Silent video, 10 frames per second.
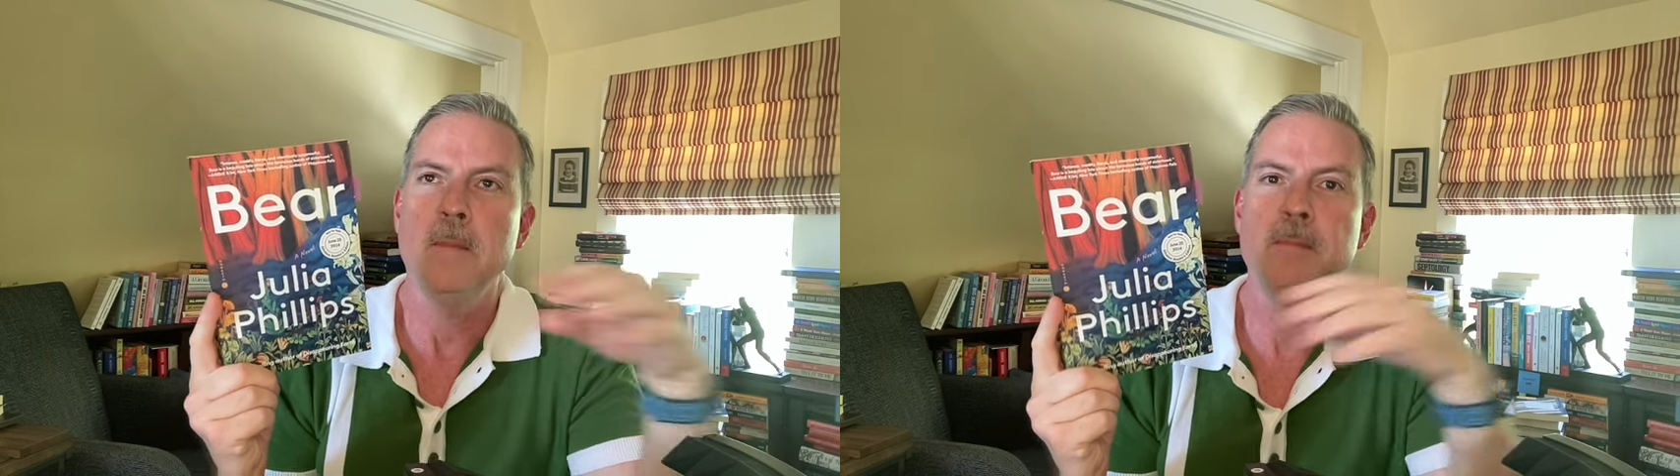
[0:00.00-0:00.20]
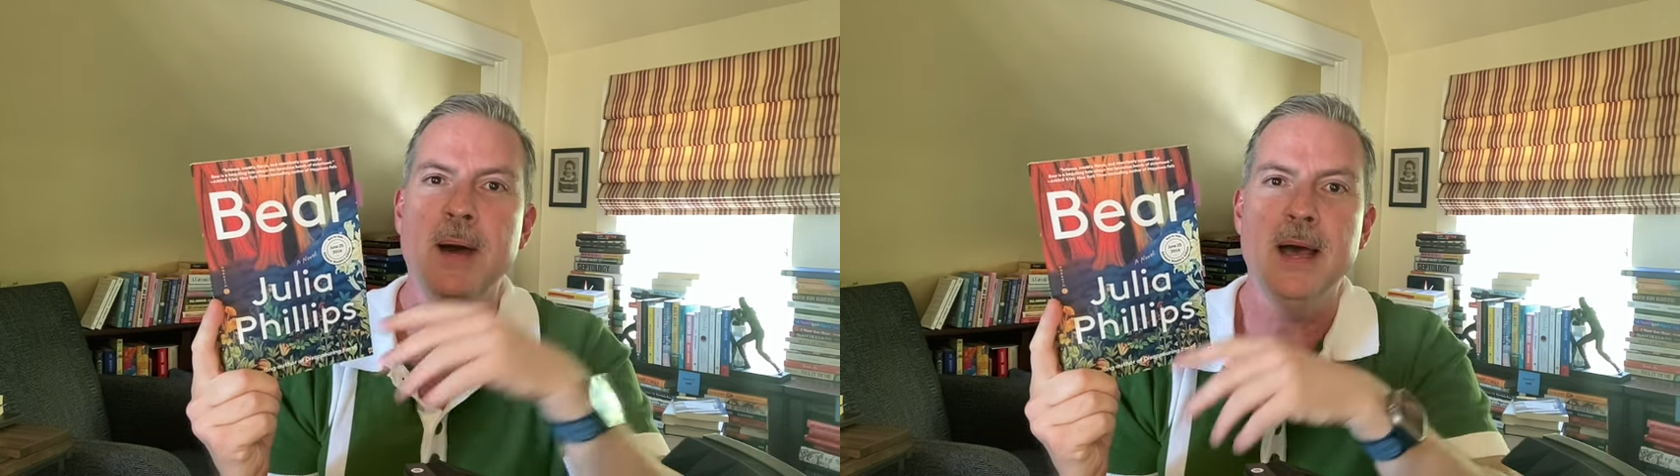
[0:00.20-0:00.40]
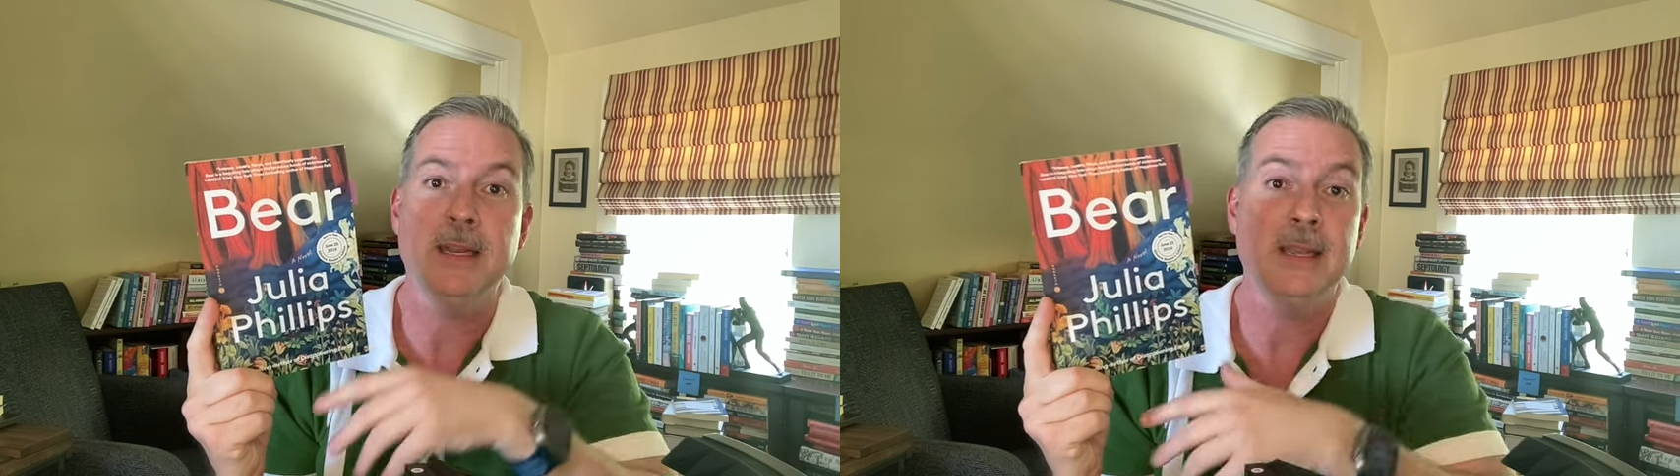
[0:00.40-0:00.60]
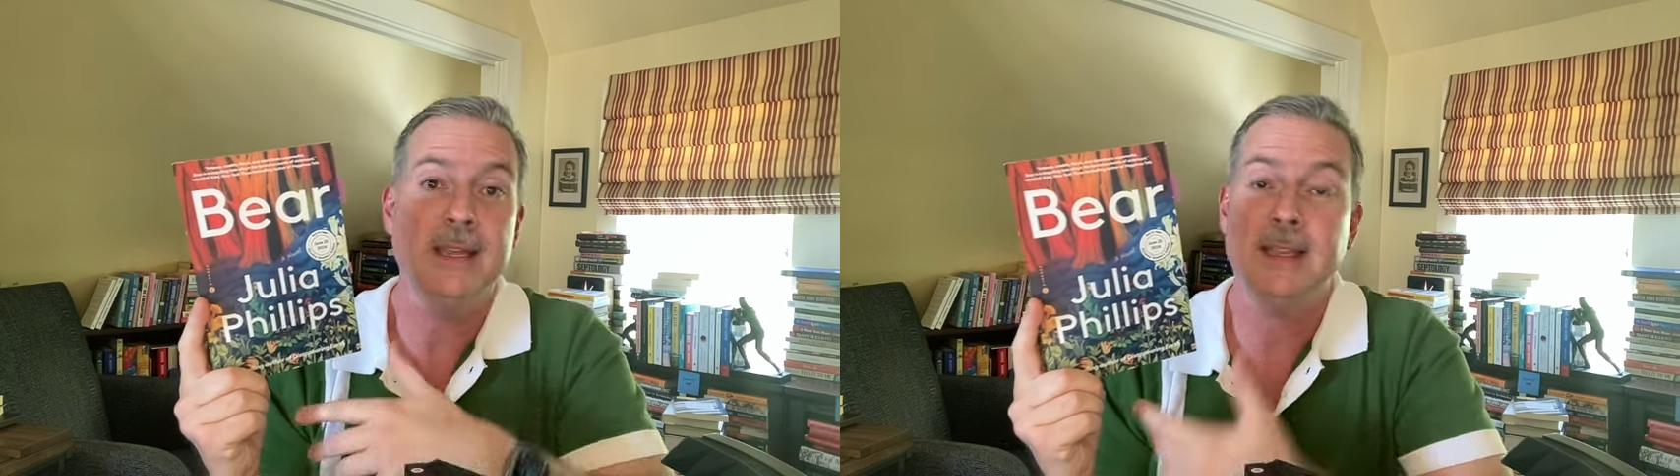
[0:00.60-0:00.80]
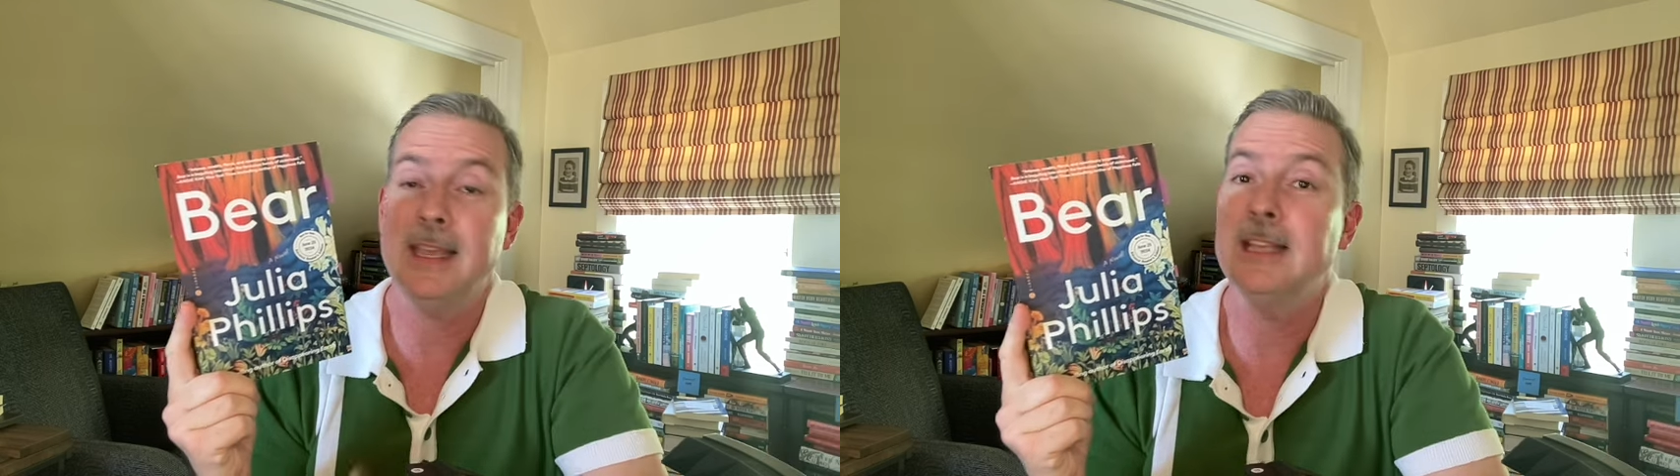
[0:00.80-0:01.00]
but
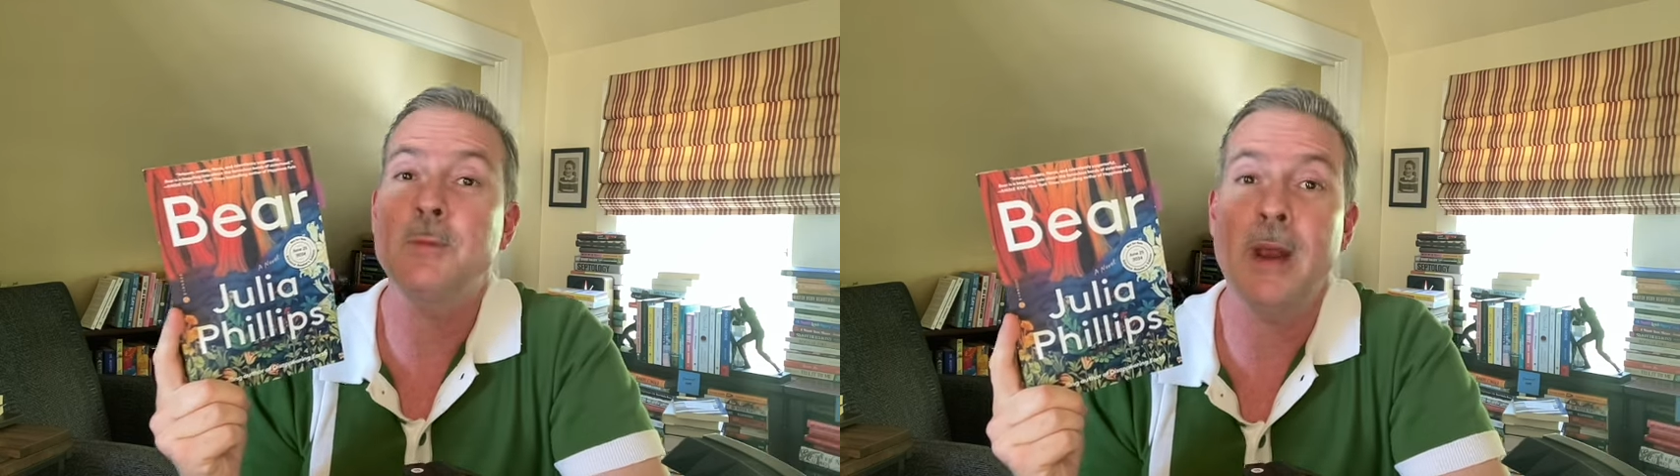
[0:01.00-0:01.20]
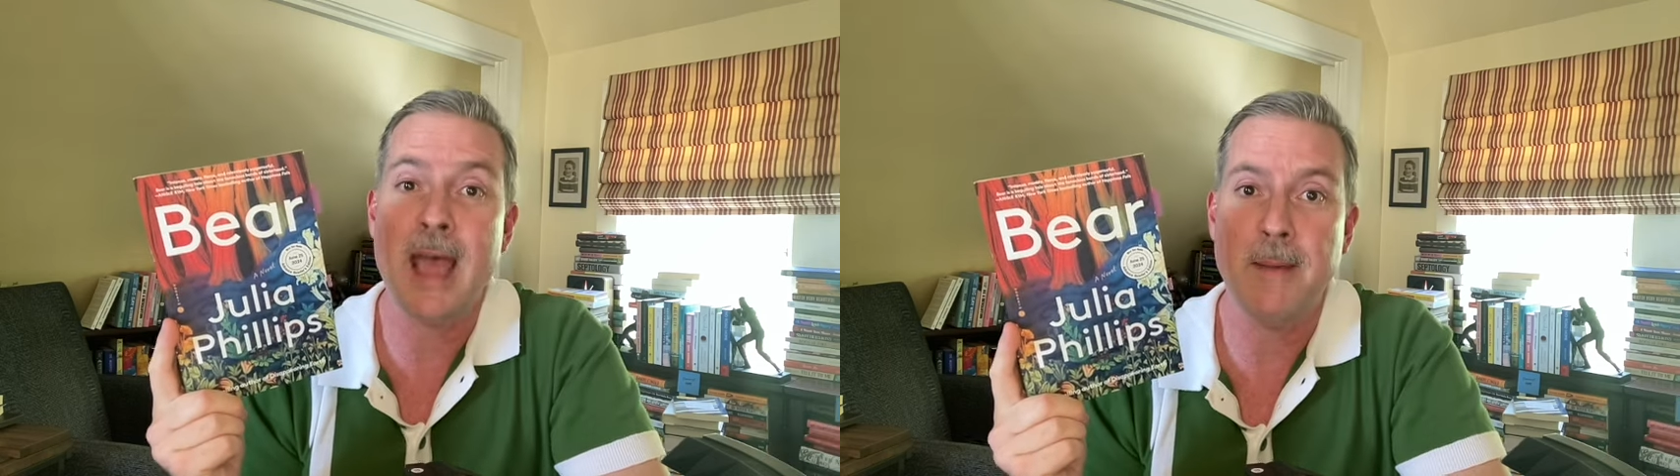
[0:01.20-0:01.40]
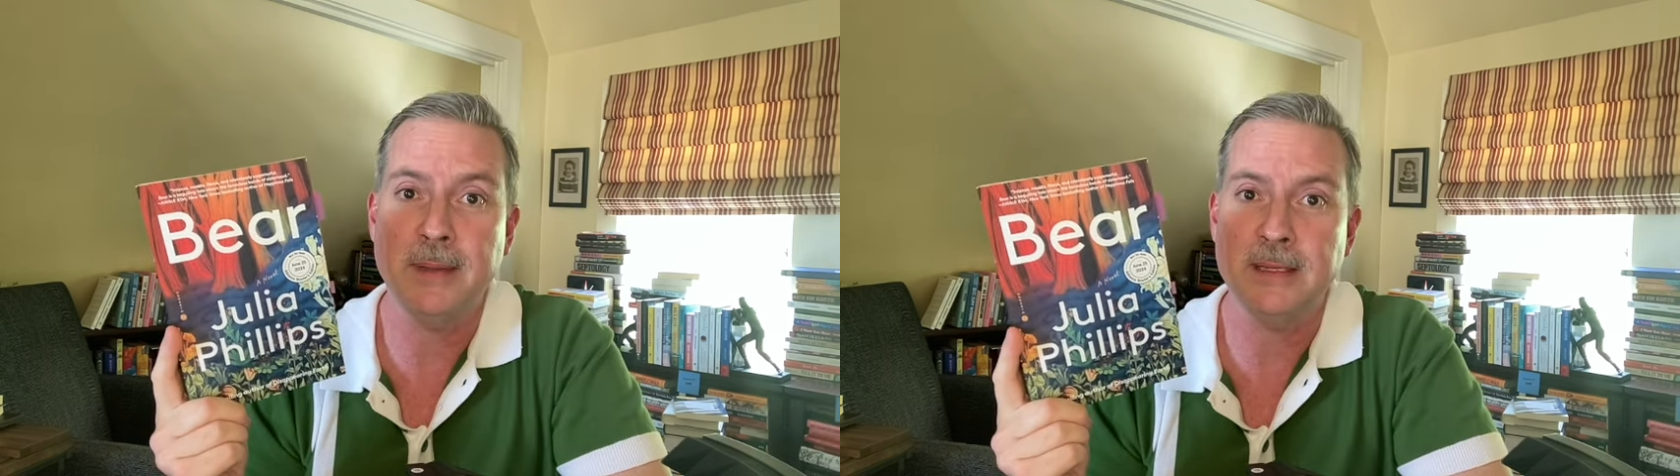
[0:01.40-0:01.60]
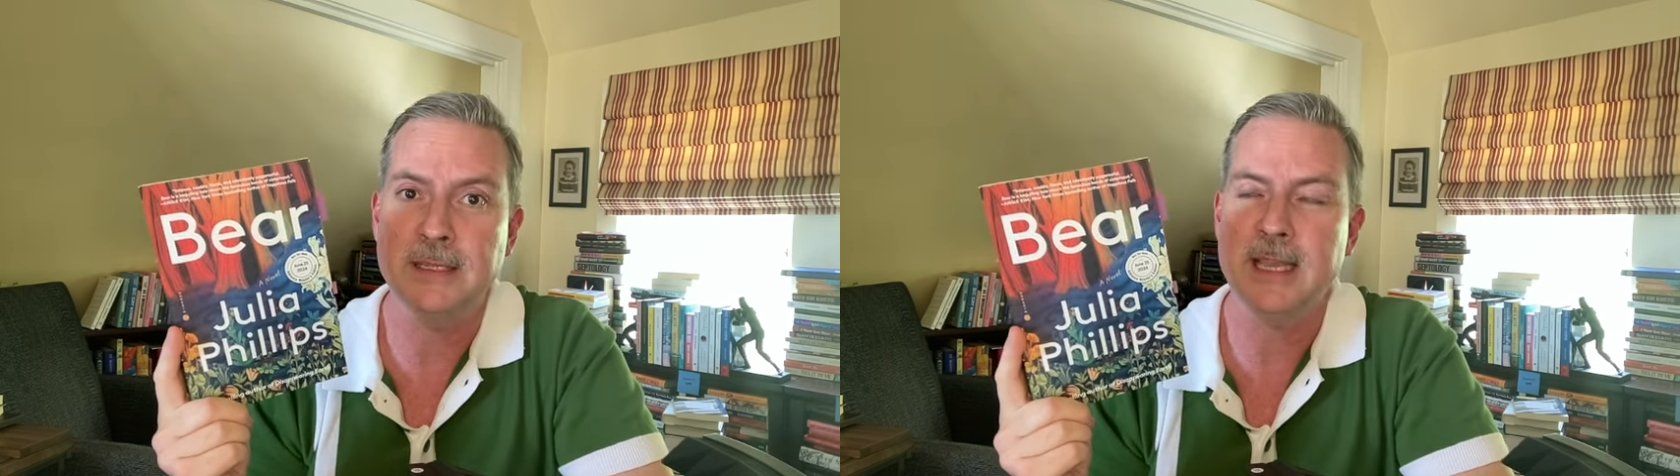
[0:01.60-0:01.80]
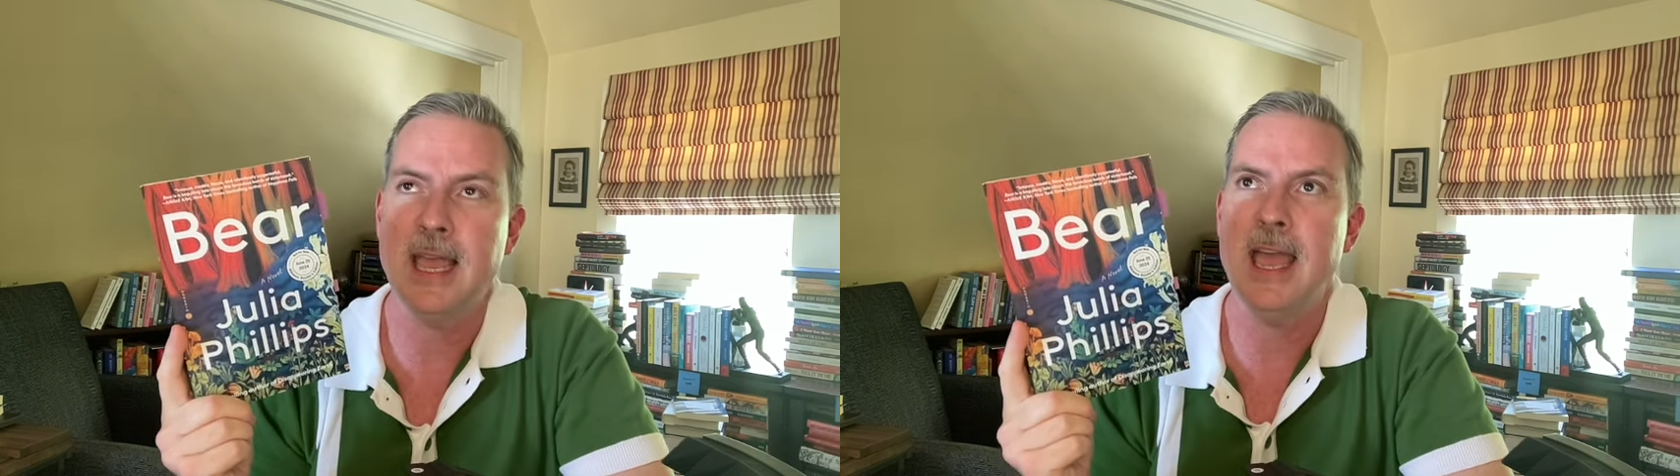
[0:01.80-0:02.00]
it's what happens